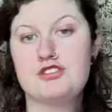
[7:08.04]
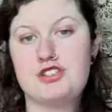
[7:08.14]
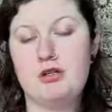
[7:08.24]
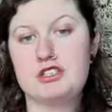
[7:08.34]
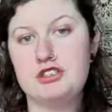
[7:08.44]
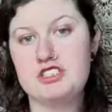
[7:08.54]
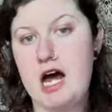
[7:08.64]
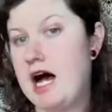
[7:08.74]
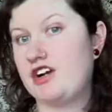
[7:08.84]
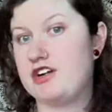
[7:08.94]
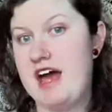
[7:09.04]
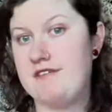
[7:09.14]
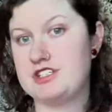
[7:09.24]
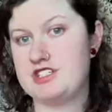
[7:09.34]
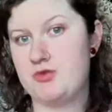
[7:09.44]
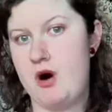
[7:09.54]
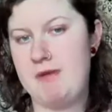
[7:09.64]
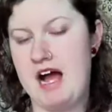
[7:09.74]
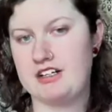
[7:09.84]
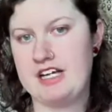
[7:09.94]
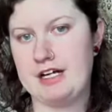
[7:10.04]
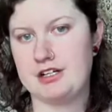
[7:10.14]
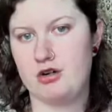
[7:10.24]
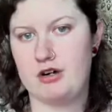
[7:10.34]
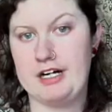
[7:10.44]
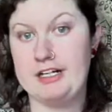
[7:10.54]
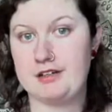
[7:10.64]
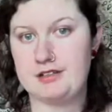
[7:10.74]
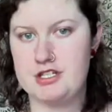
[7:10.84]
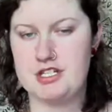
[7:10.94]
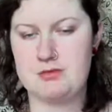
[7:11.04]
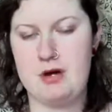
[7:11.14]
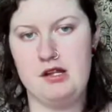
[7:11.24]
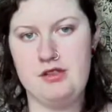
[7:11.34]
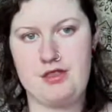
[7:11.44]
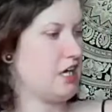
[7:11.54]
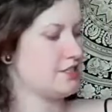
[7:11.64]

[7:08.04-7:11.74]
So it turns out I don't have a swap out category this month.